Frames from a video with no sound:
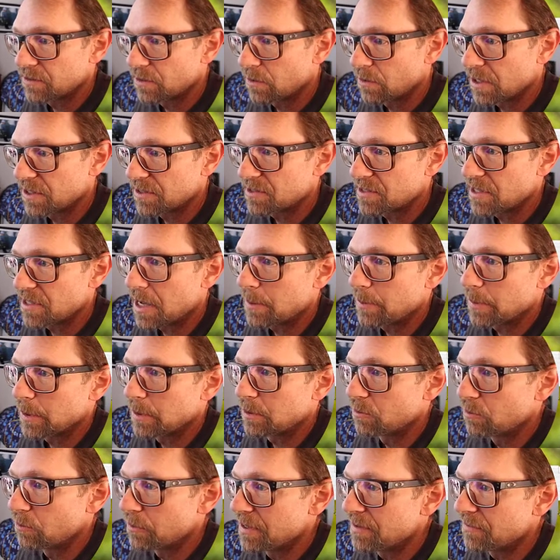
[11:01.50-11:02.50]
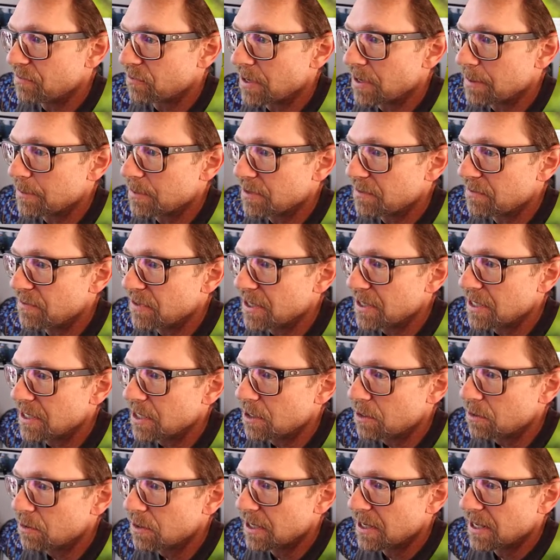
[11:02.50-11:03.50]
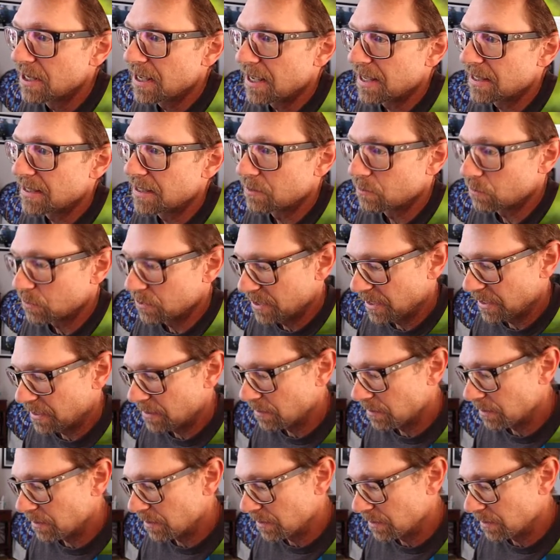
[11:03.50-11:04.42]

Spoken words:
I'll stop and reframe the video, and then we'll take a look.